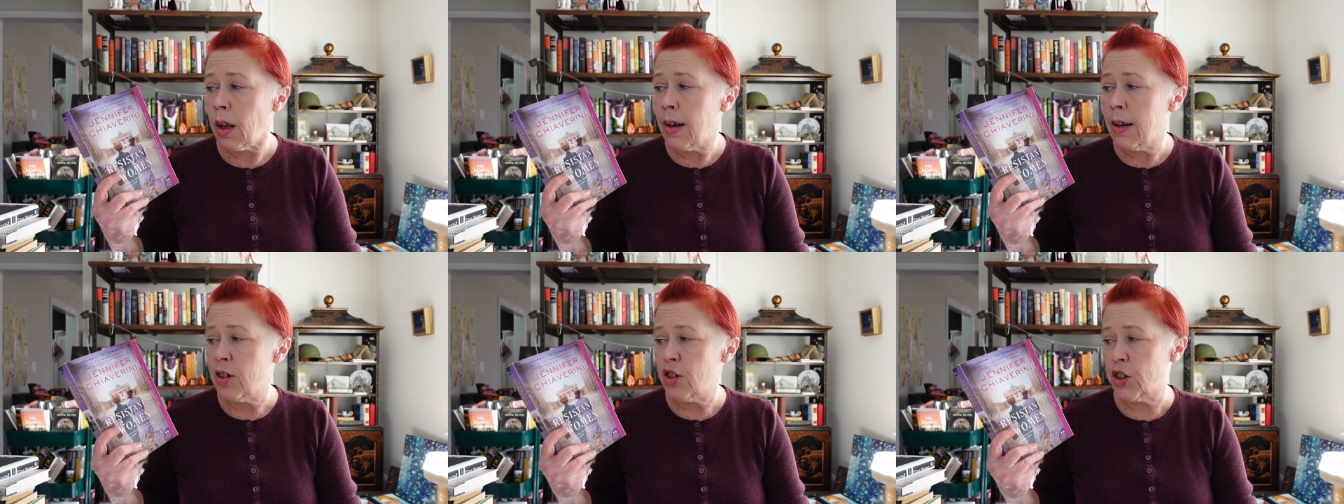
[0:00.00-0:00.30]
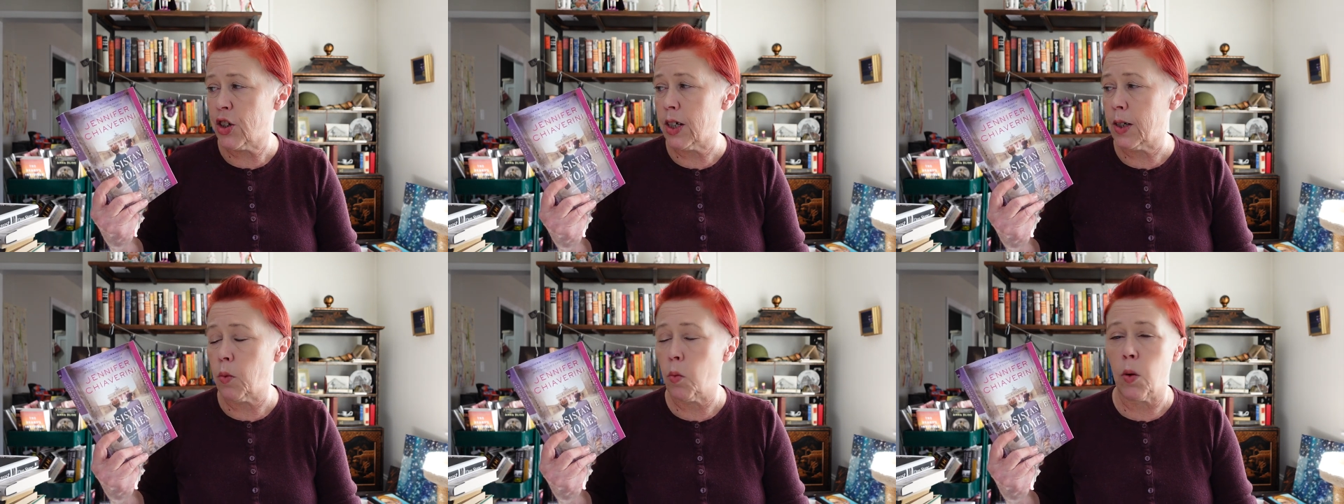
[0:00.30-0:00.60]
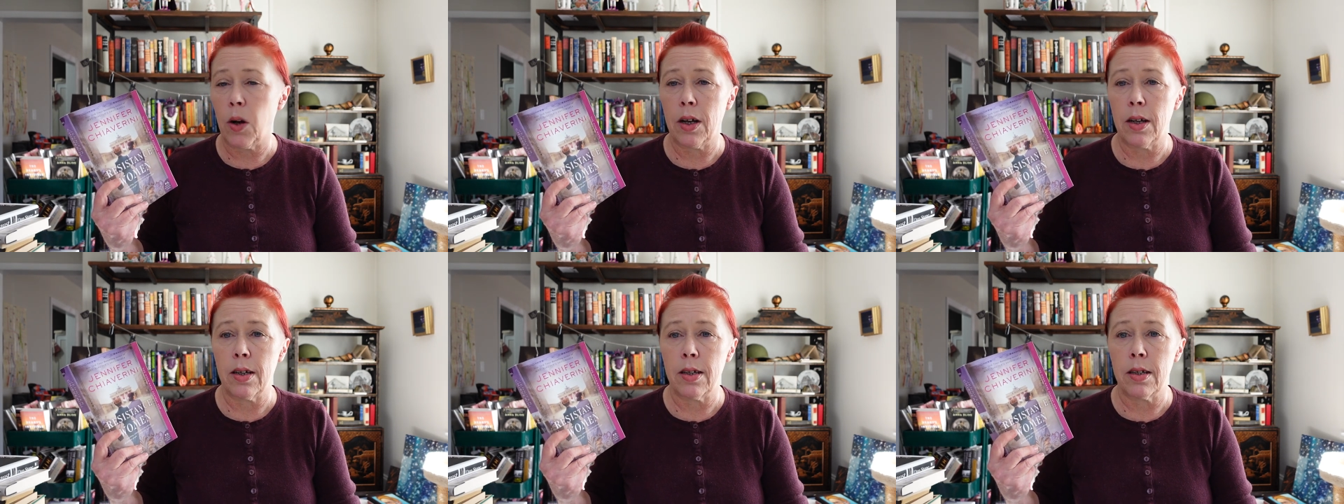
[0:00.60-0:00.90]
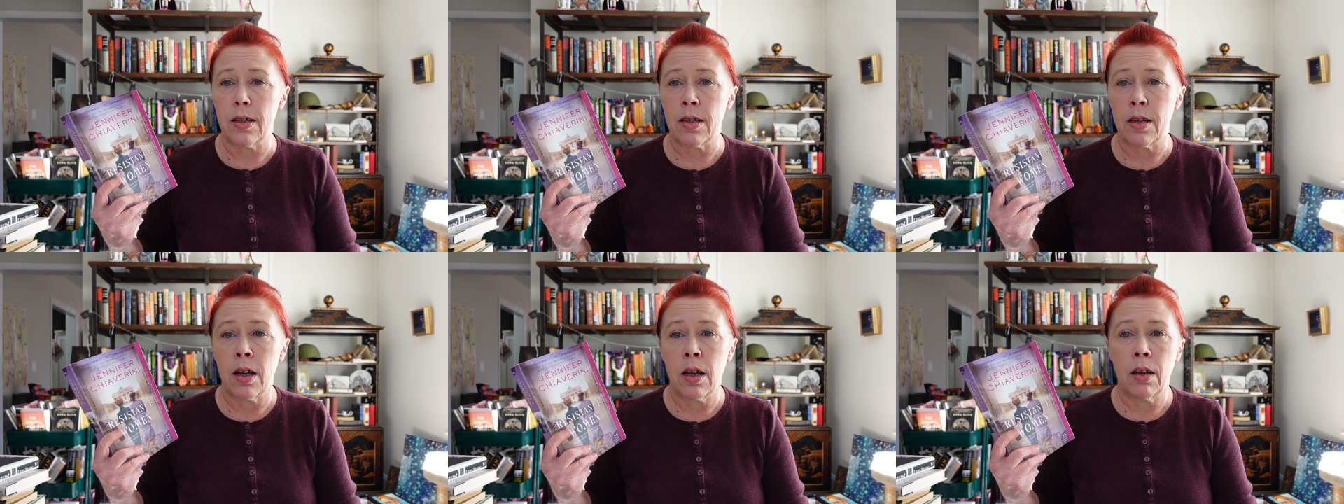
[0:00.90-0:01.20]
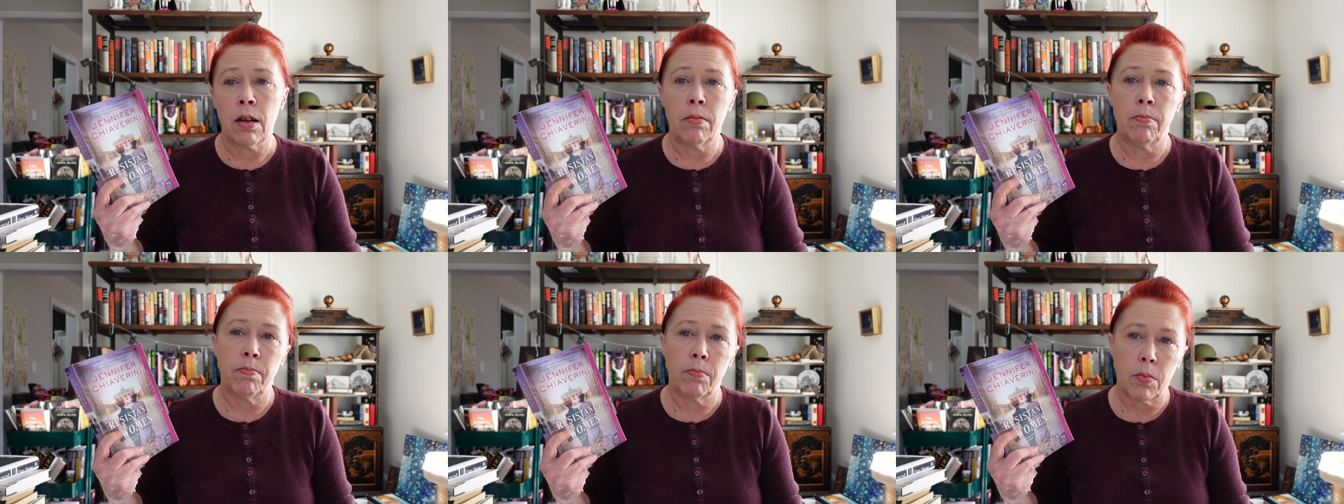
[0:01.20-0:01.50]
she was
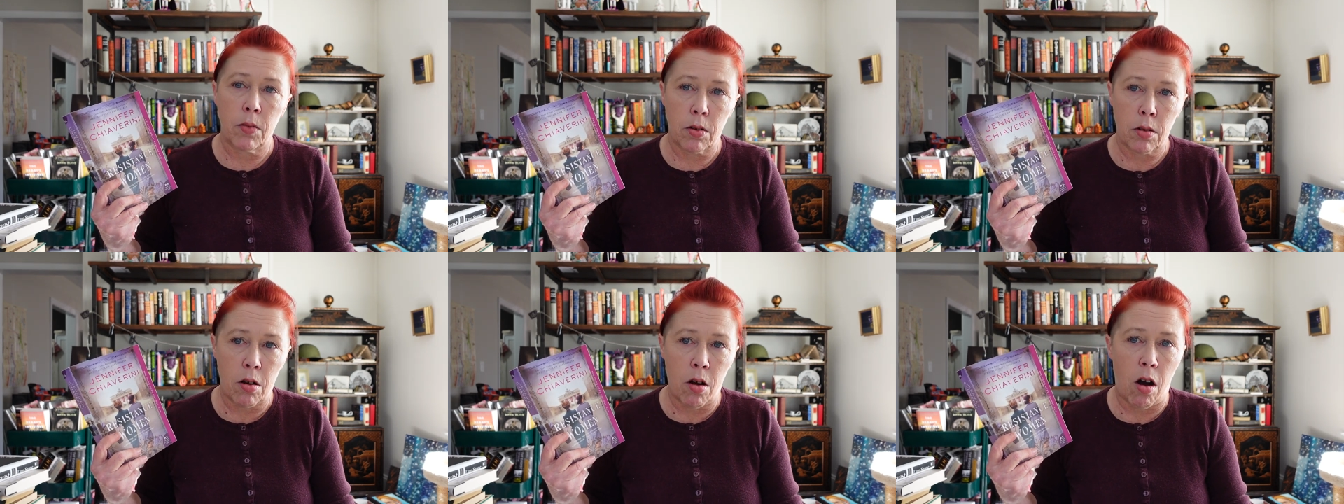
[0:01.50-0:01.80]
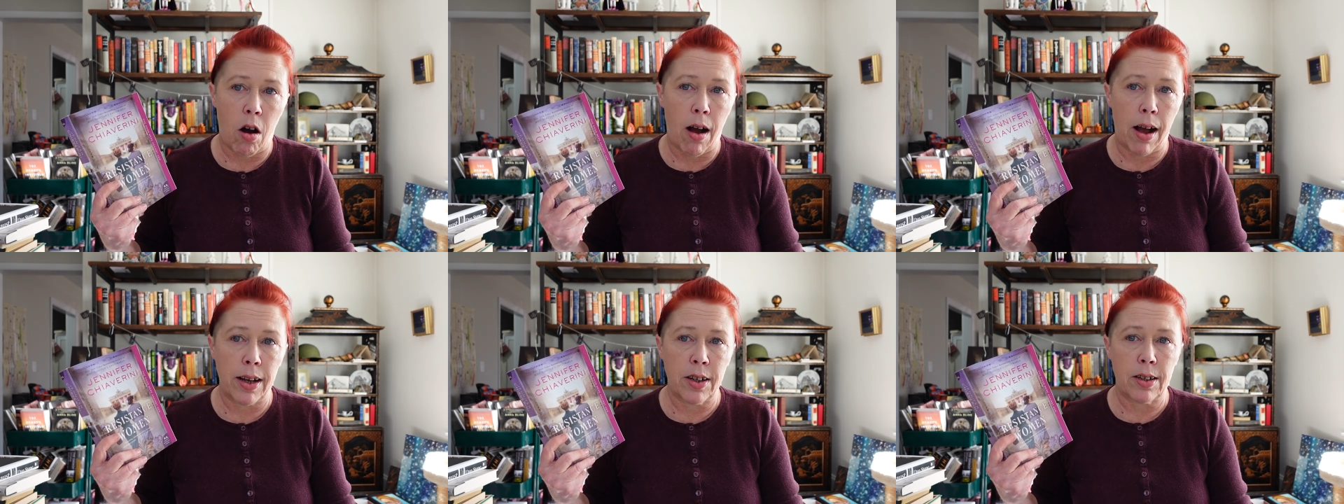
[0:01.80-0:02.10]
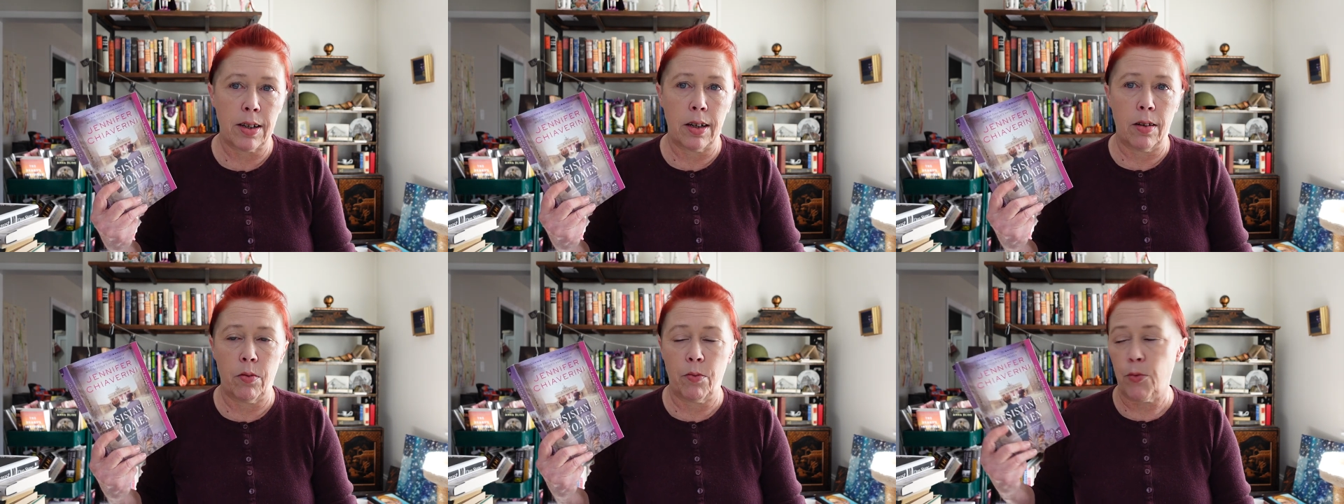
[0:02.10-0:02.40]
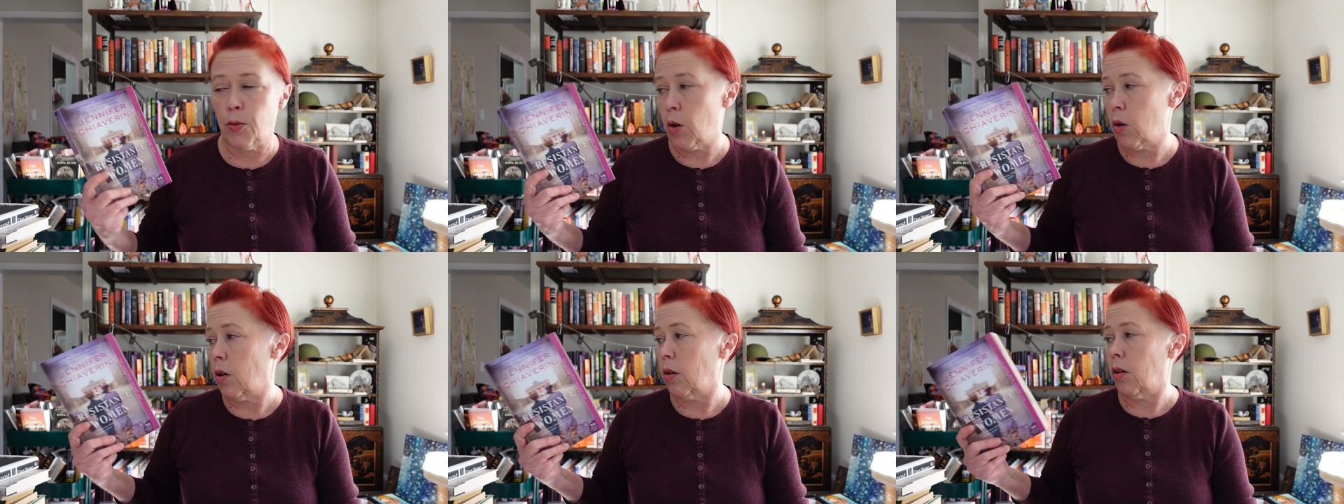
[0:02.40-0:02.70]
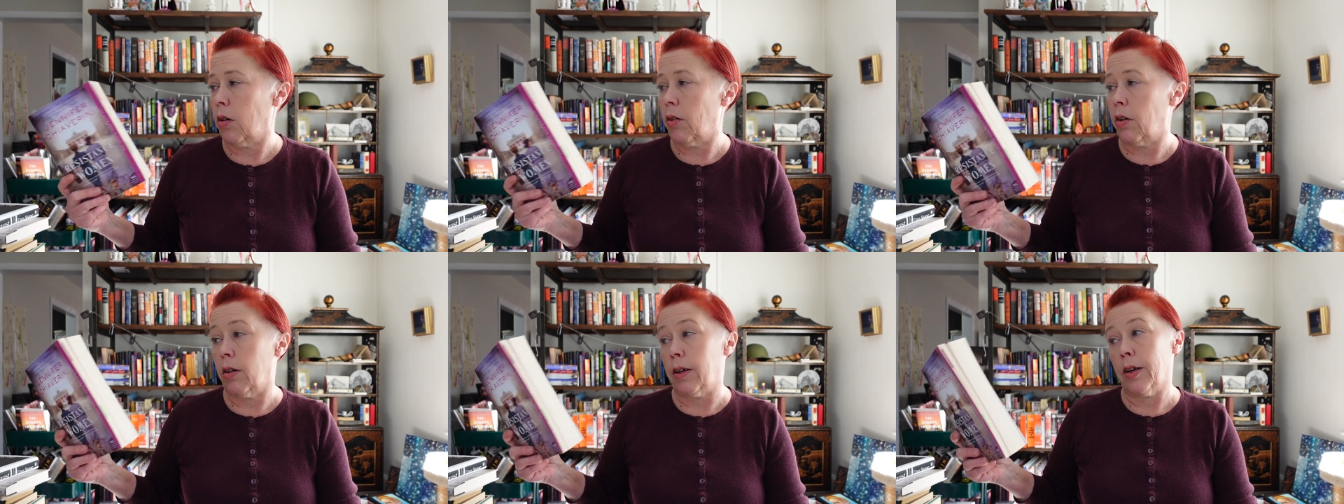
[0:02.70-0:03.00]
caught
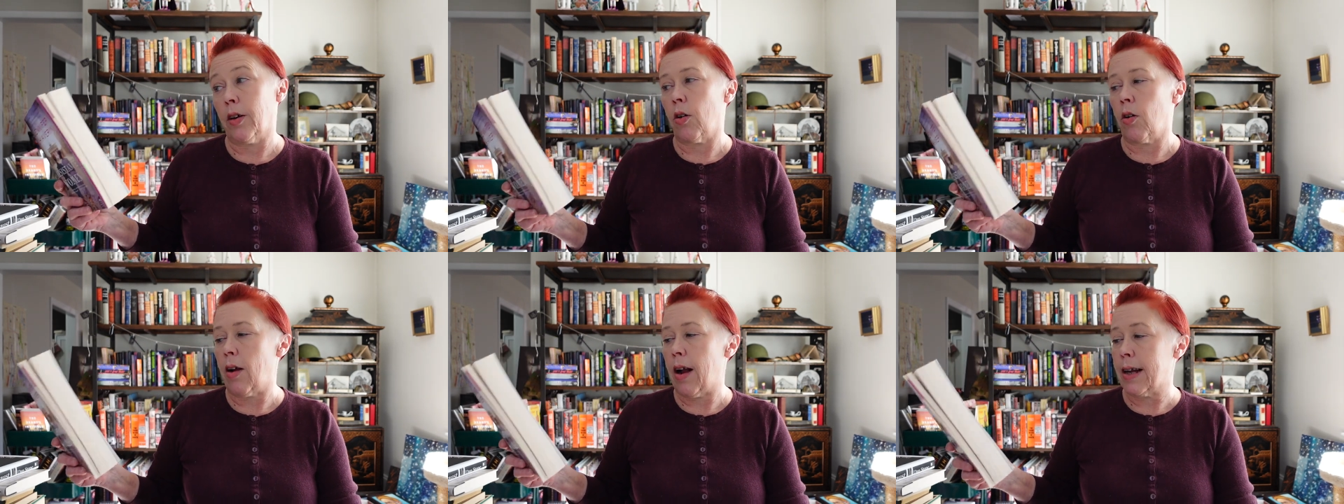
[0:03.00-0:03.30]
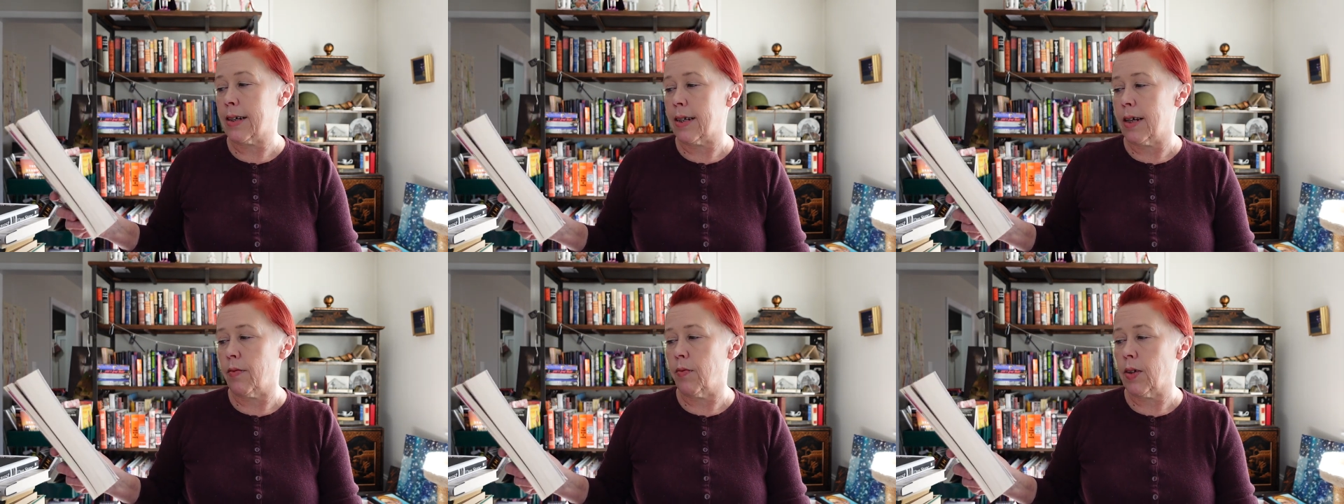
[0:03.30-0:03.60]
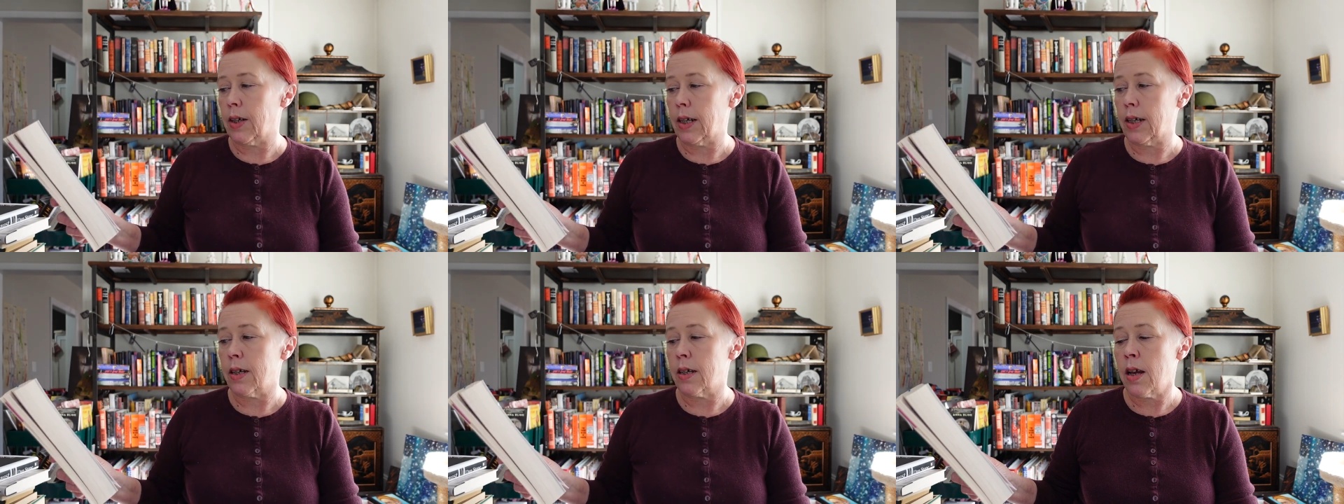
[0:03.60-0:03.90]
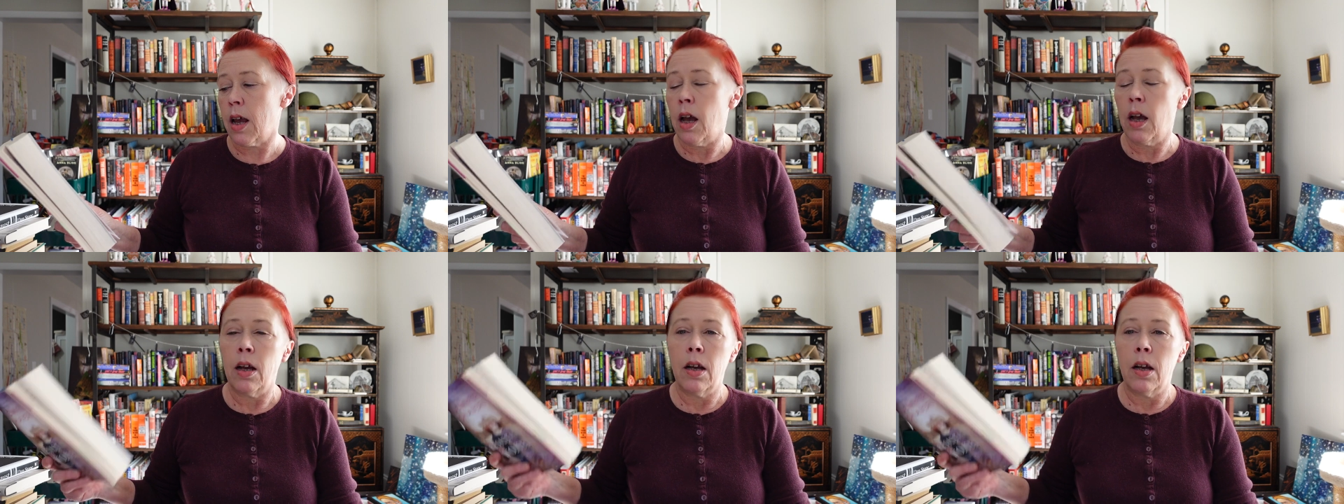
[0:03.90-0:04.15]
in her activities.